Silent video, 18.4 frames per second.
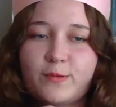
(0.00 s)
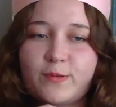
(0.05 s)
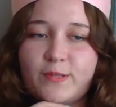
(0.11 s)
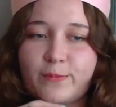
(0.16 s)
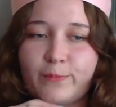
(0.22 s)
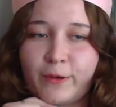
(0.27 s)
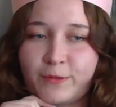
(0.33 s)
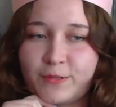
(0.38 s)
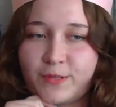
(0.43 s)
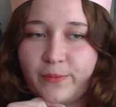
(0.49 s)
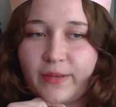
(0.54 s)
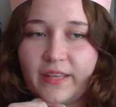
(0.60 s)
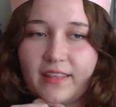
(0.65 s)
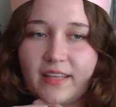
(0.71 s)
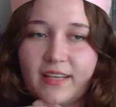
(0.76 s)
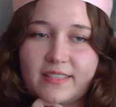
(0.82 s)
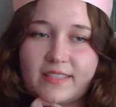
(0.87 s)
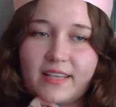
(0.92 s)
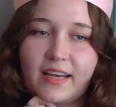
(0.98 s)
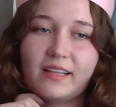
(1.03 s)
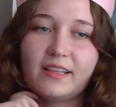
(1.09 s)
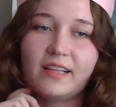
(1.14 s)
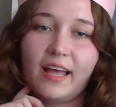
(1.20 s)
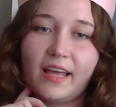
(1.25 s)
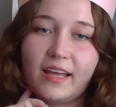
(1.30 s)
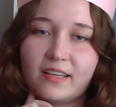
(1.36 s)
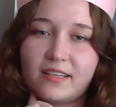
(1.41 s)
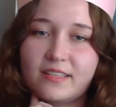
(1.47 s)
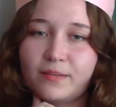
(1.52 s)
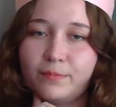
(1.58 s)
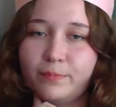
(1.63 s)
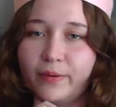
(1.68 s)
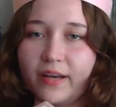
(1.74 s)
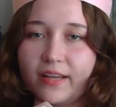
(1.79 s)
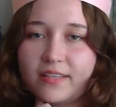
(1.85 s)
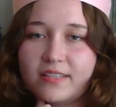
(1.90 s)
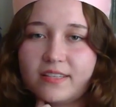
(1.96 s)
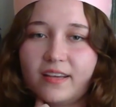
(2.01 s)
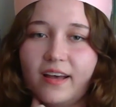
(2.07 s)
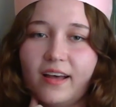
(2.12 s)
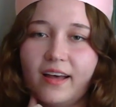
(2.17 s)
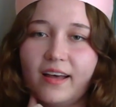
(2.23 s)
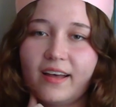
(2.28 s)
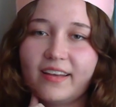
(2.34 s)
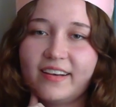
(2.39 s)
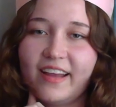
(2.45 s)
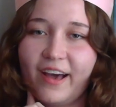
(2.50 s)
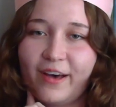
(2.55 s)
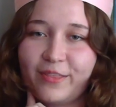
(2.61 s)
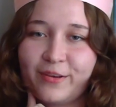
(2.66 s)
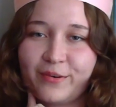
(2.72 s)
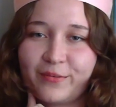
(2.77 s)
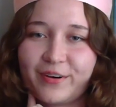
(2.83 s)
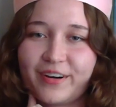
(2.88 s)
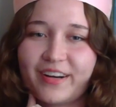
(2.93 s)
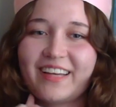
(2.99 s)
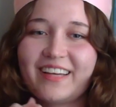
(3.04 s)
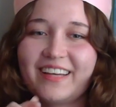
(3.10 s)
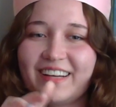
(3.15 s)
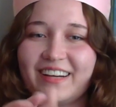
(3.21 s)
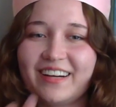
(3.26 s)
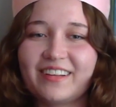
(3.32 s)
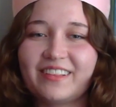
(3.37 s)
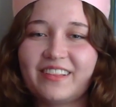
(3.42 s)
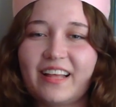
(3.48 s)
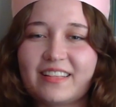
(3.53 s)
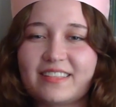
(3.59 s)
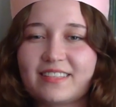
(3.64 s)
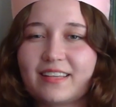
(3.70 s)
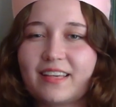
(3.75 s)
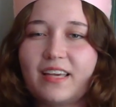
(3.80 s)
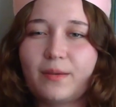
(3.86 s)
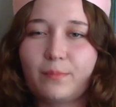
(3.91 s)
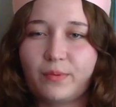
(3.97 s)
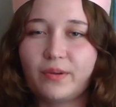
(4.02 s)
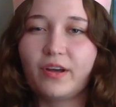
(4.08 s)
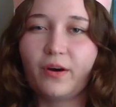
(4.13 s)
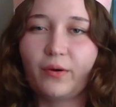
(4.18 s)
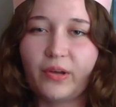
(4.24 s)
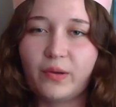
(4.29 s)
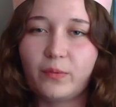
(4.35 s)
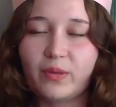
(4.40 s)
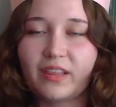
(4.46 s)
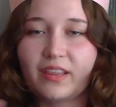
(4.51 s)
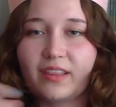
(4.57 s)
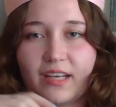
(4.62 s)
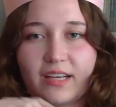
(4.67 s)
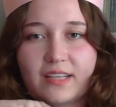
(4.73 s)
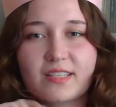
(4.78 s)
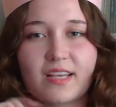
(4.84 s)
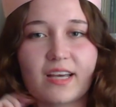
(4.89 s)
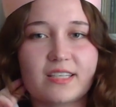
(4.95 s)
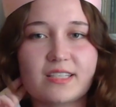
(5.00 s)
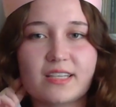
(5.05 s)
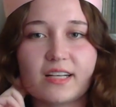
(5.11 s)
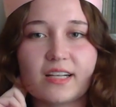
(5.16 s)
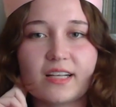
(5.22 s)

This was supposed to be things I liked, but now that we're here, let's keep going with things I